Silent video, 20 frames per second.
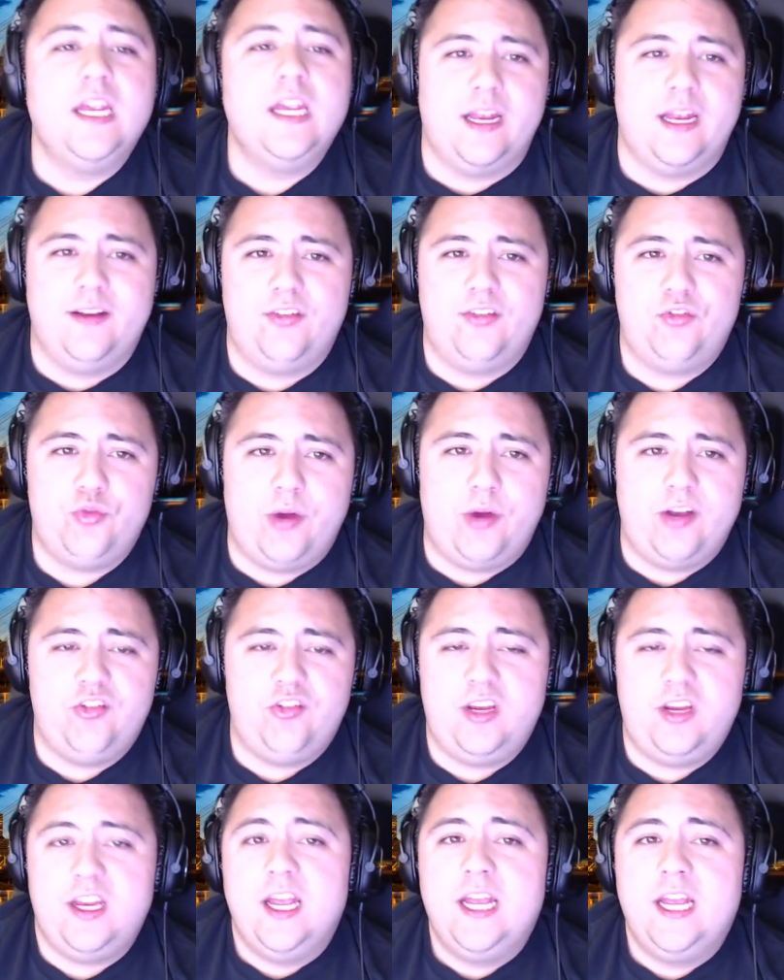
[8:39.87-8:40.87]
It's
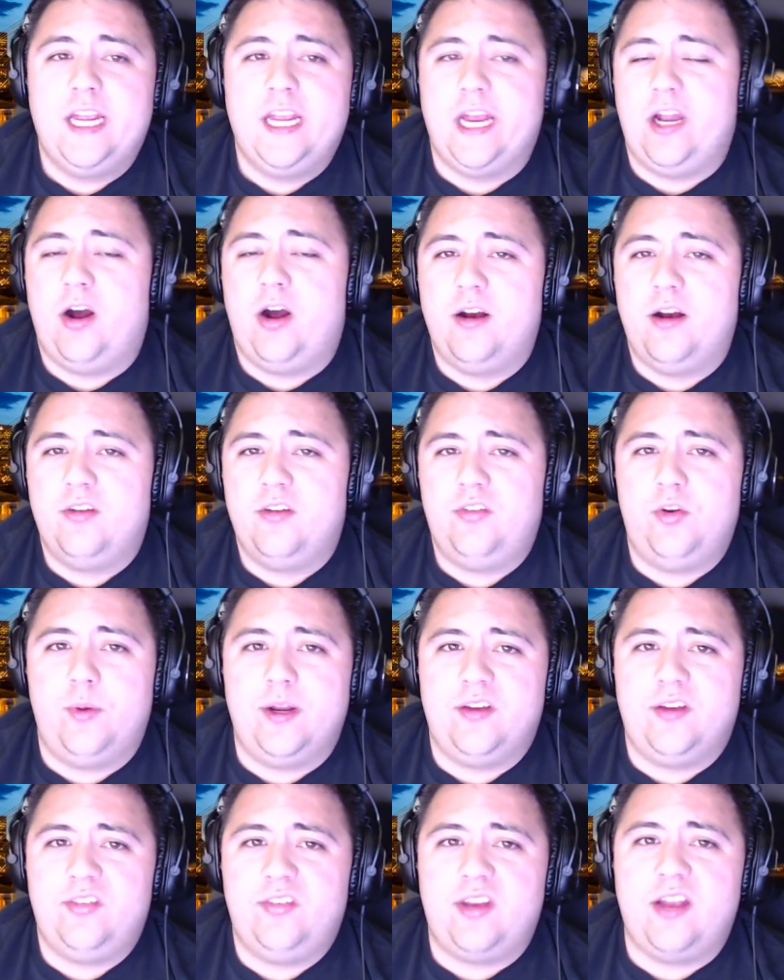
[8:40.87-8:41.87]
stretchy, it hugs you
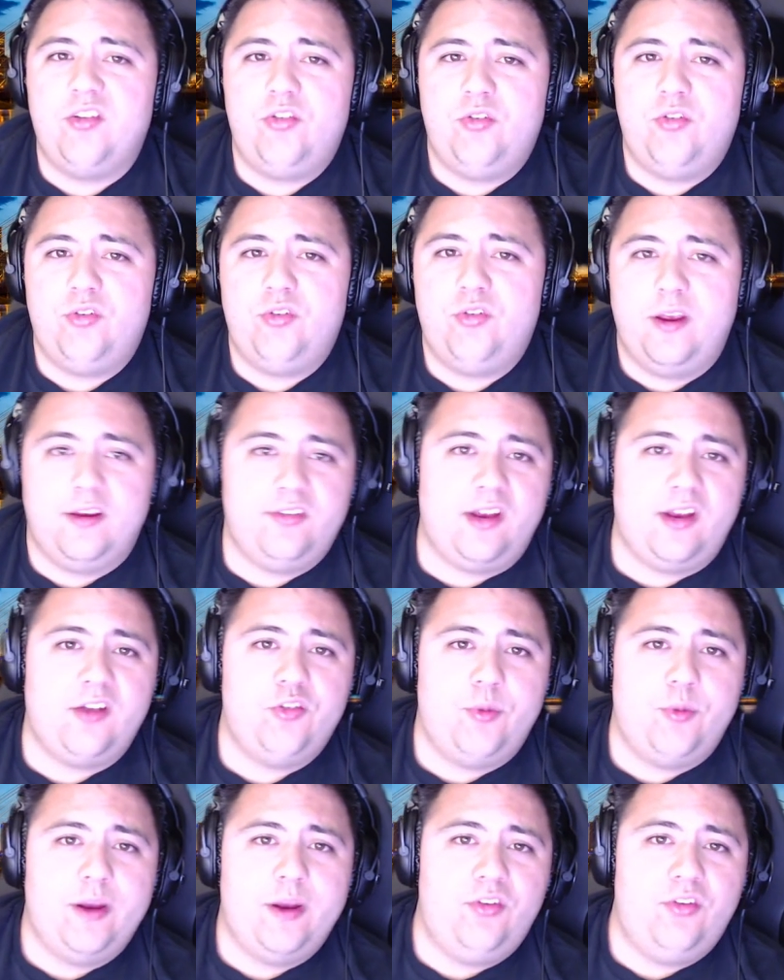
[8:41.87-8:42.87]
and
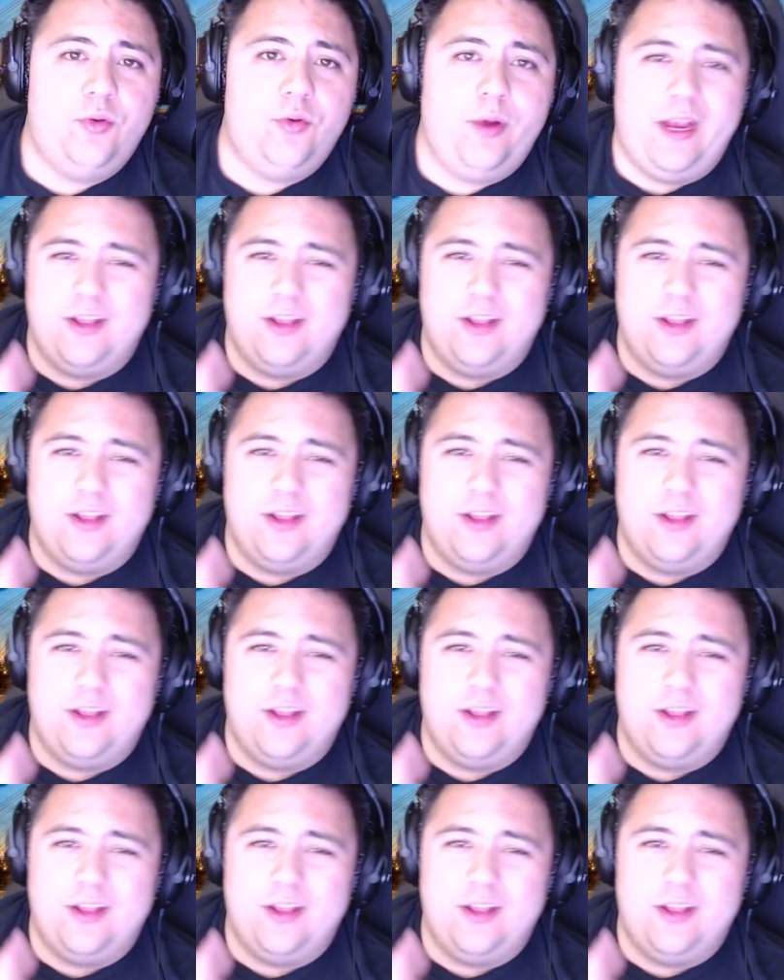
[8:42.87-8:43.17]
accentuates you